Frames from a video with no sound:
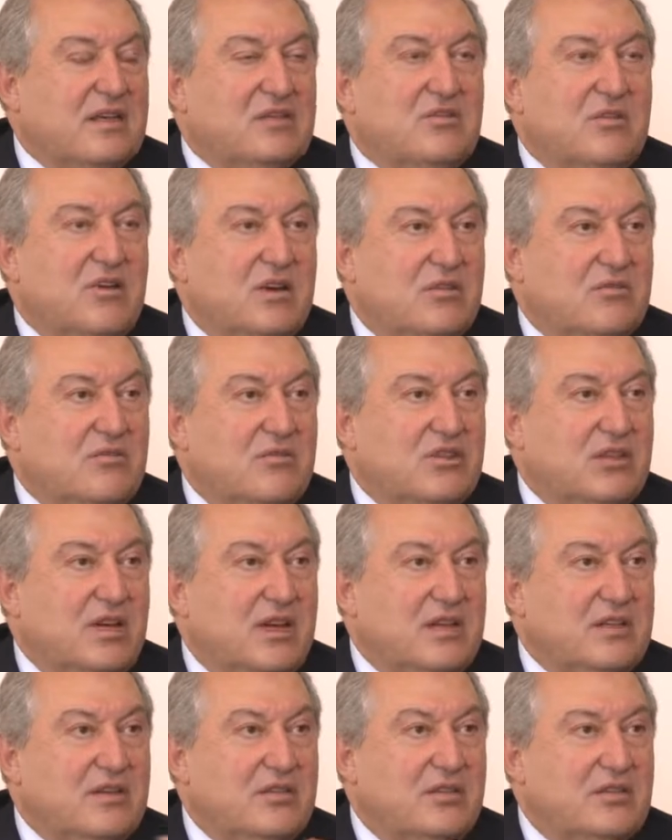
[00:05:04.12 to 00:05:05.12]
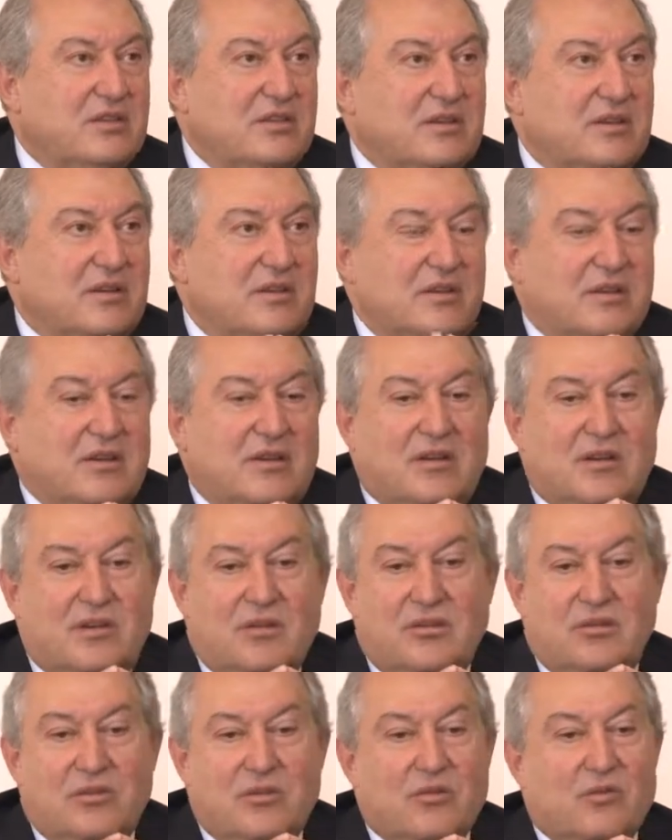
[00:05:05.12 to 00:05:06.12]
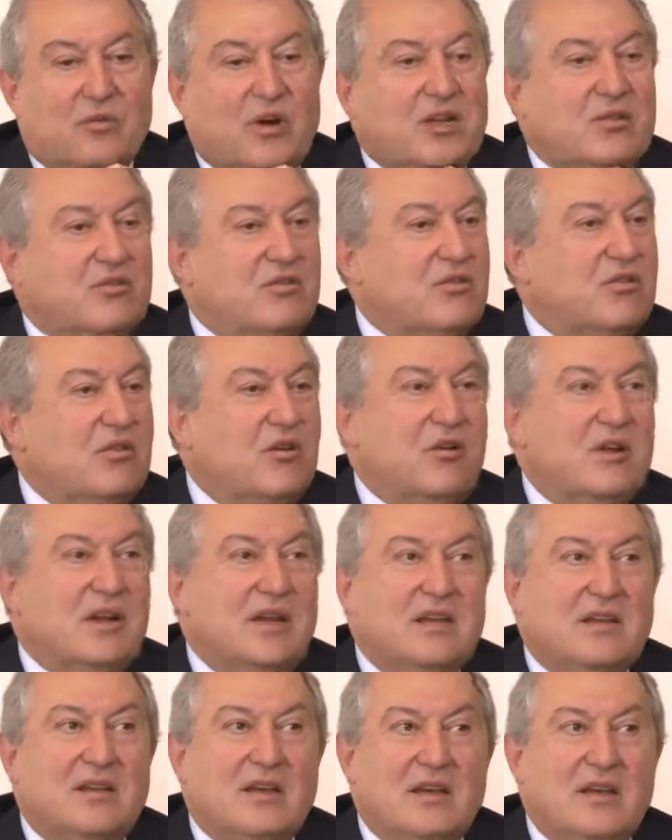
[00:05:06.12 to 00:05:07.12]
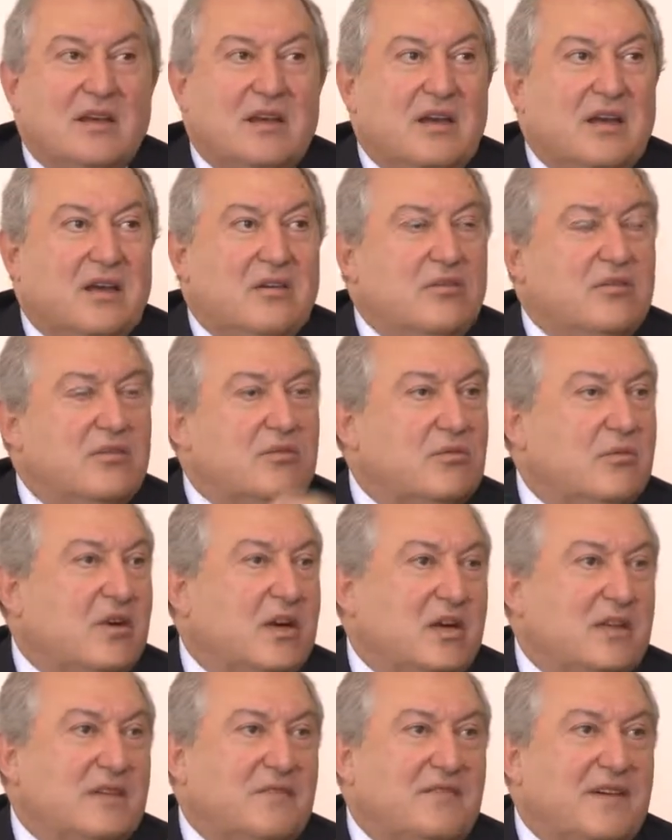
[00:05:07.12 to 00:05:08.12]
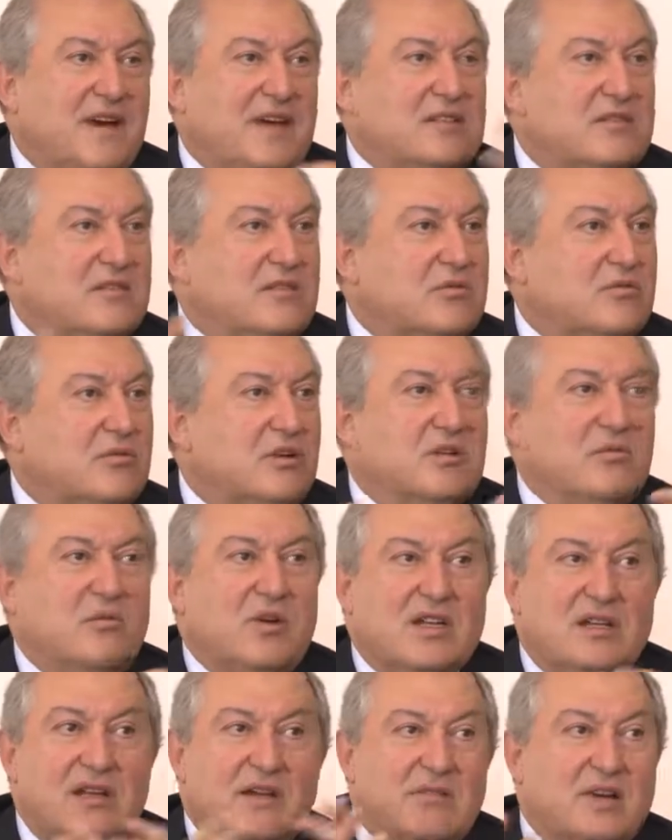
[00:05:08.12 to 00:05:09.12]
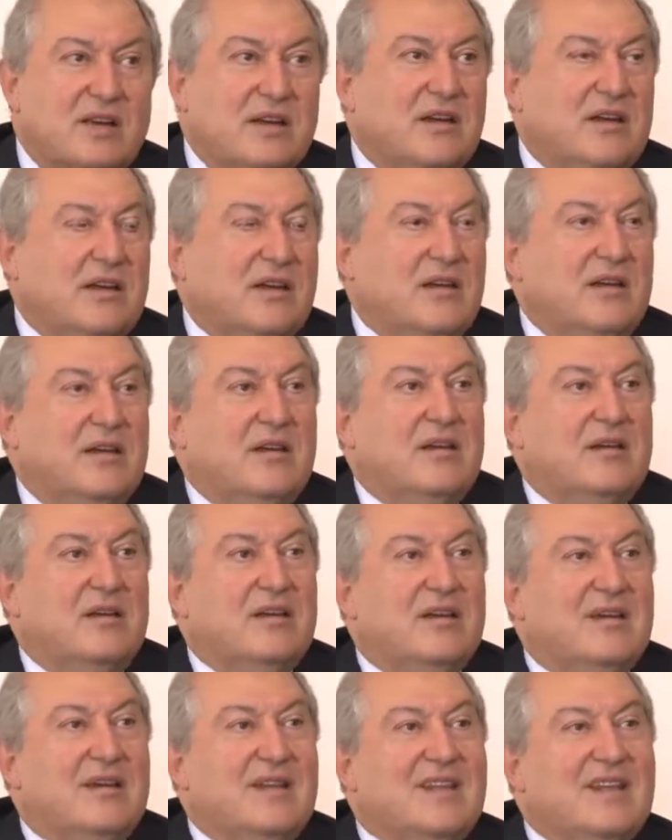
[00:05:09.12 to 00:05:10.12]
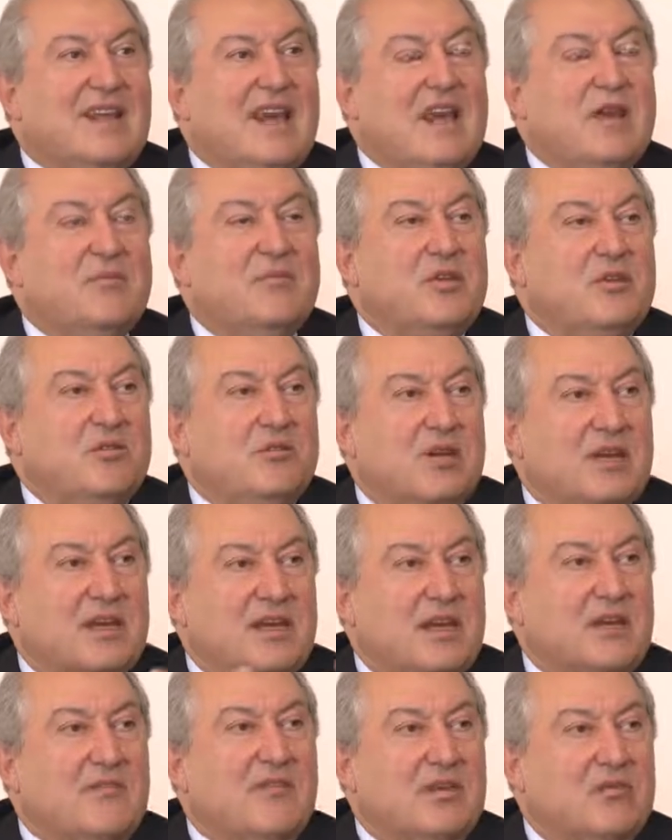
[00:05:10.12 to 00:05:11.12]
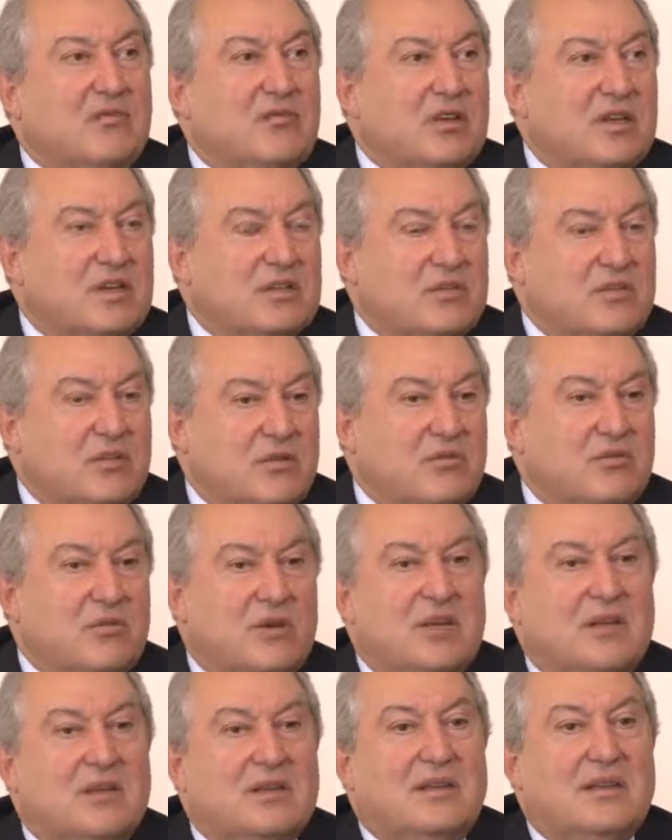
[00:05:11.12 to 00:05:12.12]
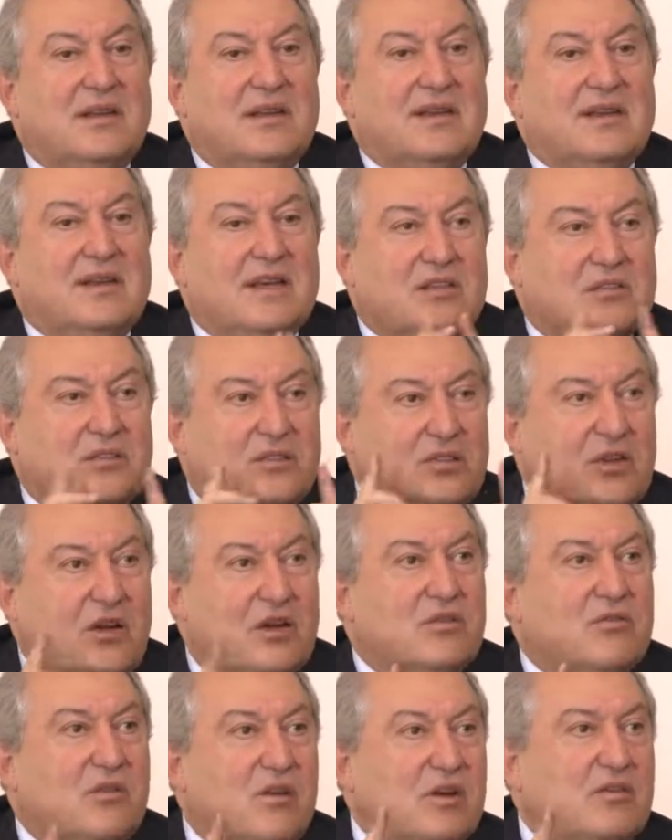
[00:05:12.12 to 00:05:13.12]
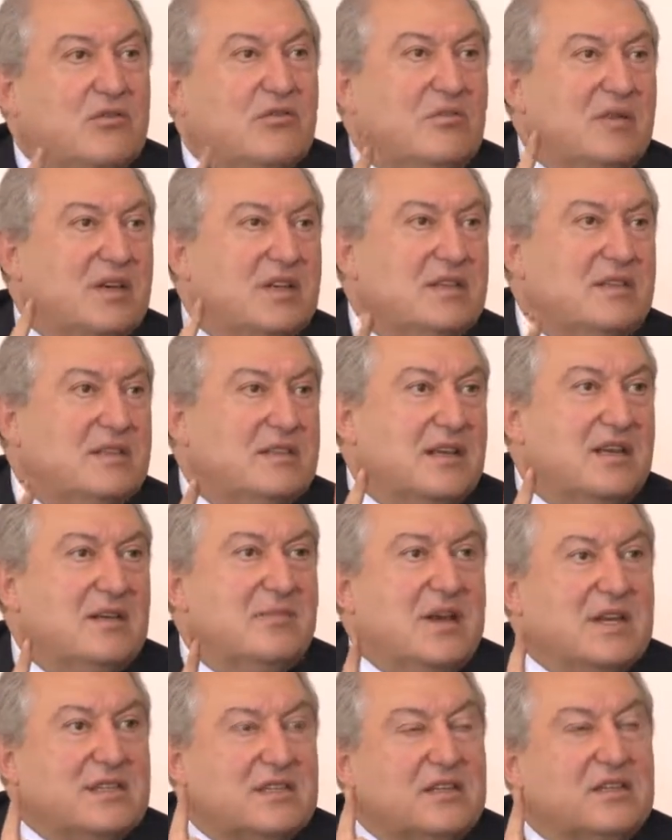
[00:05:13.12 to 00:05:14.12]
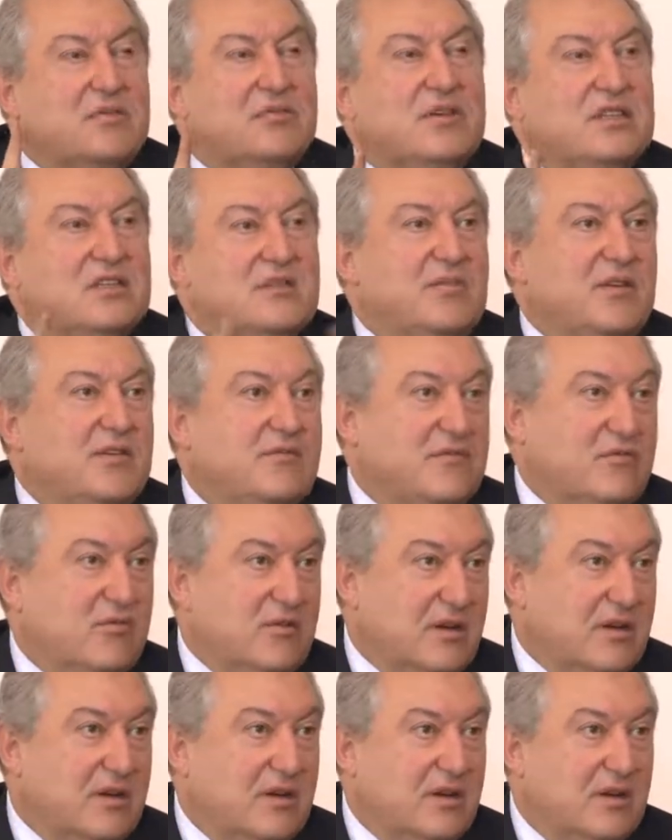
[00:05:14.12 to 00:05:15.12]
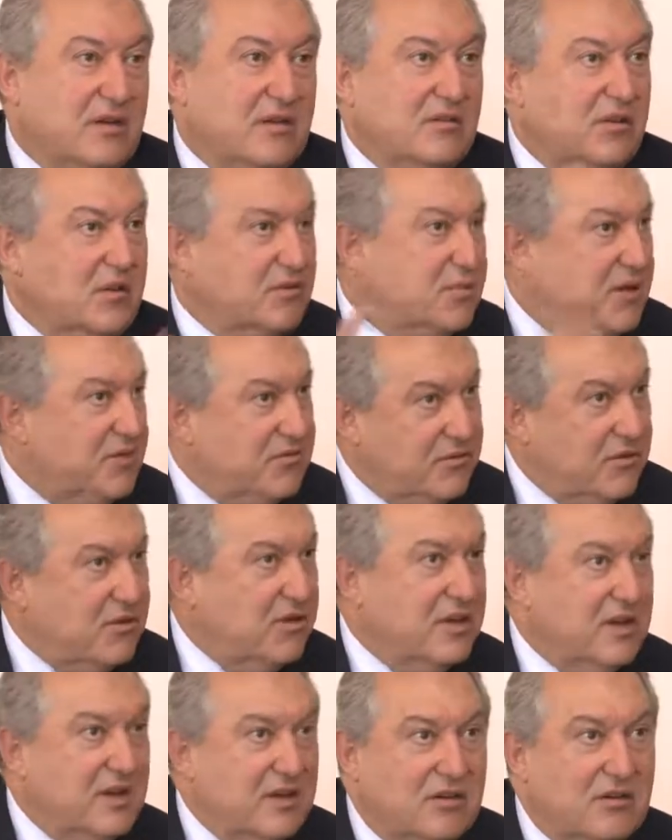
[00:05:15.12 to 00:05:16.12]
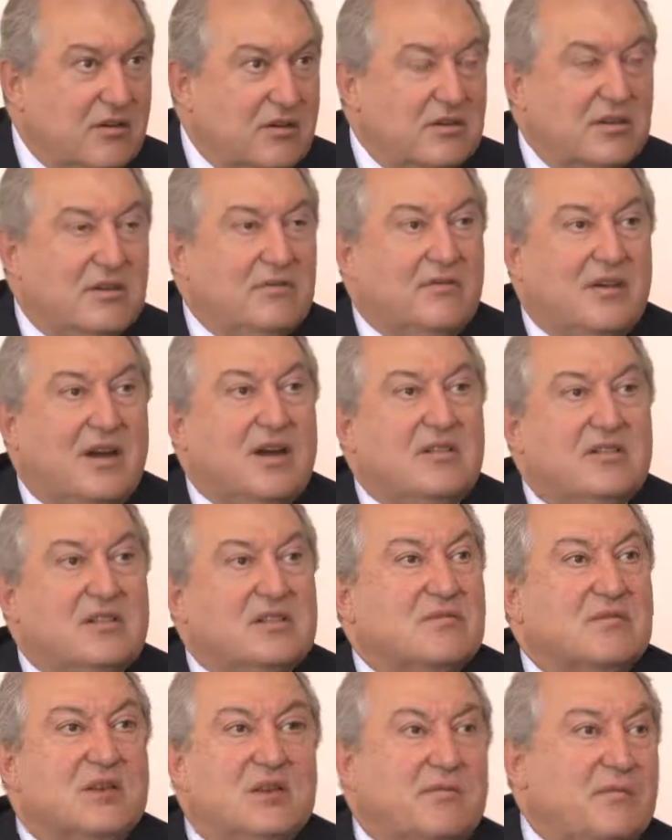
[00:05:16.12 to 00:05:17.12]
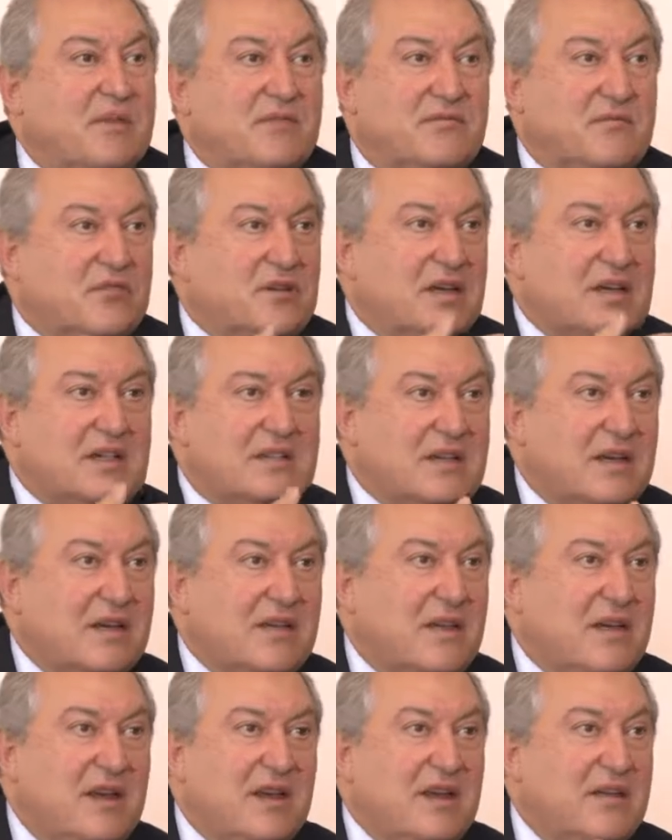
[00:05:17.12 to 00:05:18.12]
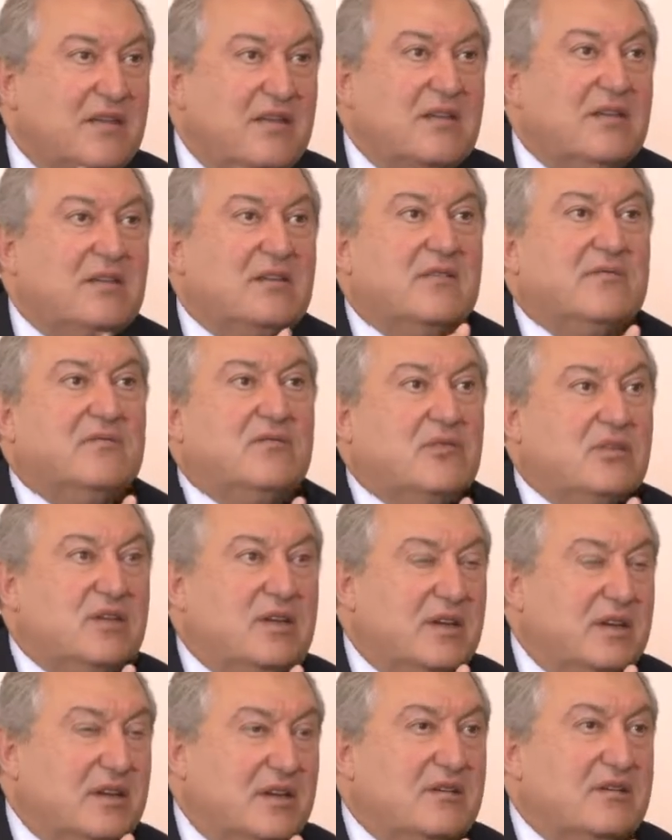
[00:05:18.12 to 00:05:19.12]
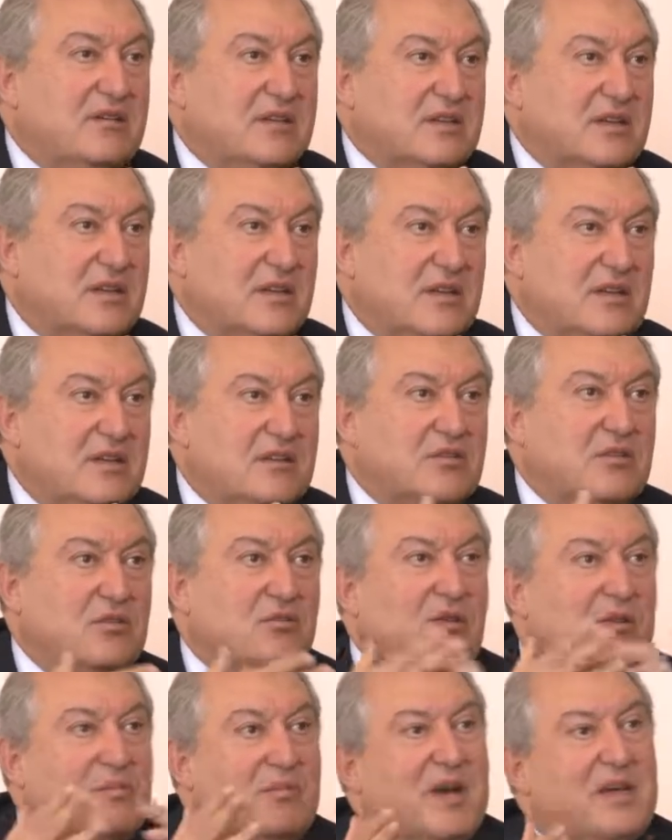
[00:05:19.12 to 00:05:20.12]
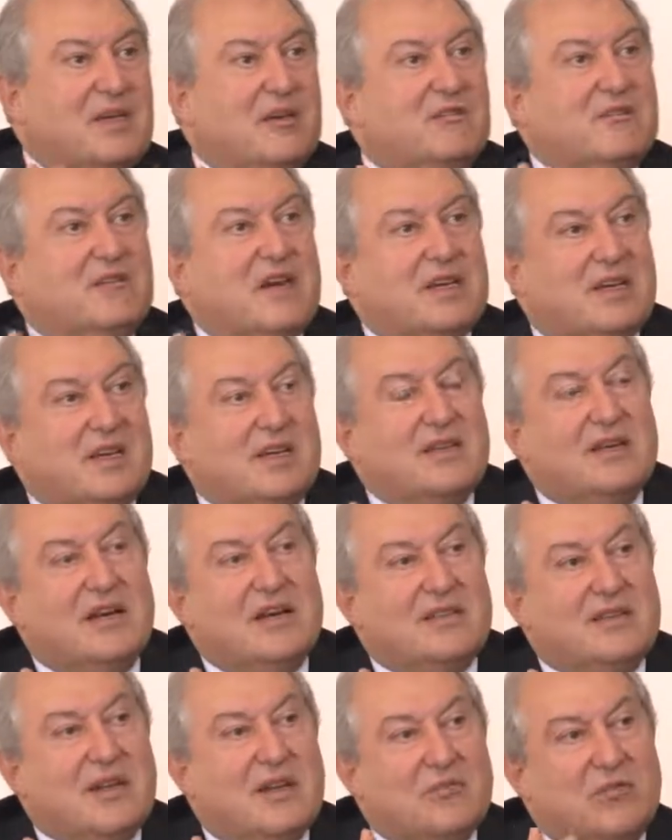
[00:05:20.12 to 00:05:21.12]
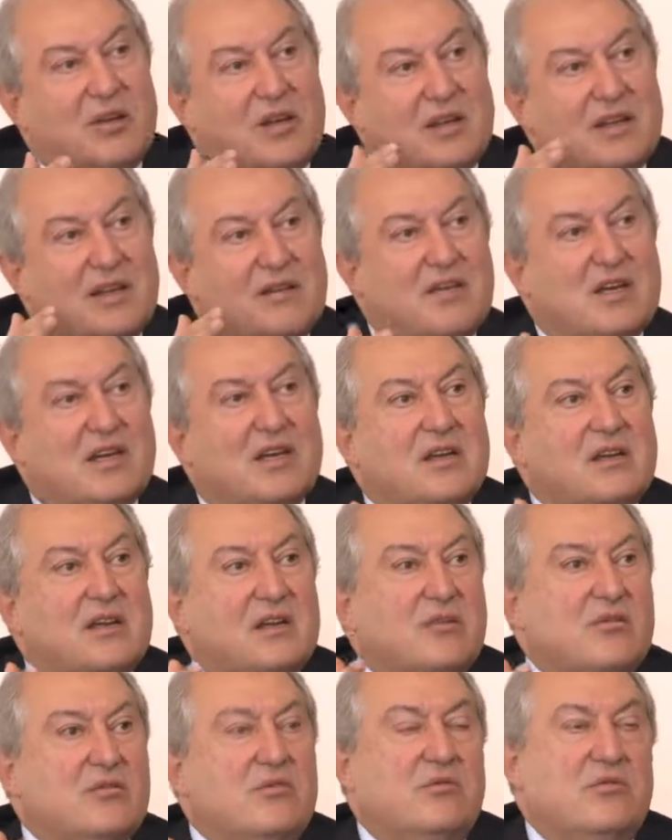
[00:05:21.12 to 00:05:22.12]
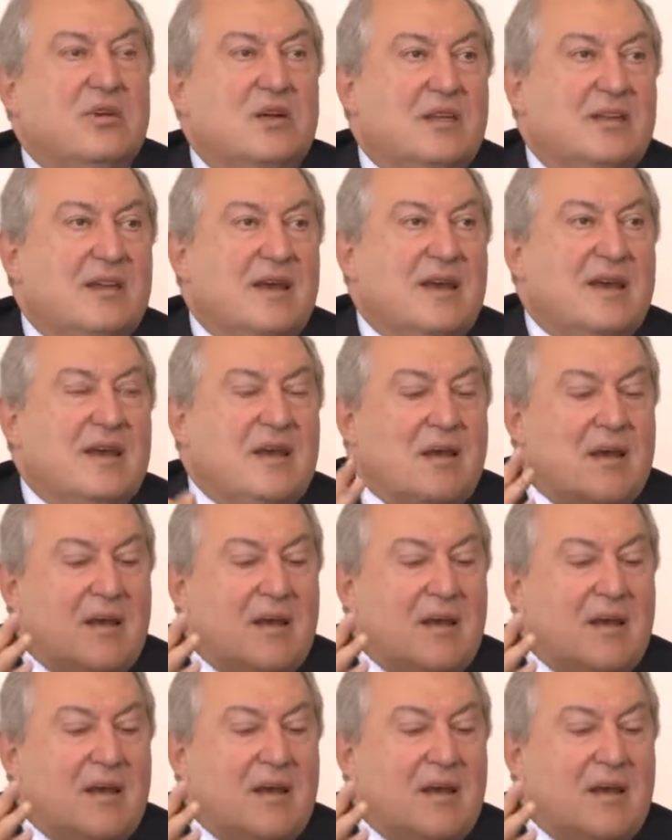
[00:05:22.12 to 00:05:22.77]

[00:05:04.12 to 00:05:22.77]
is going to change. Do you want to call it a new world, faster world, whatever name you will give it to this new world, it's not going to be the same as it was before. Not before the coronavirus, but before, let's say, 30, 40 years. So we better recognize that we're living in a new world.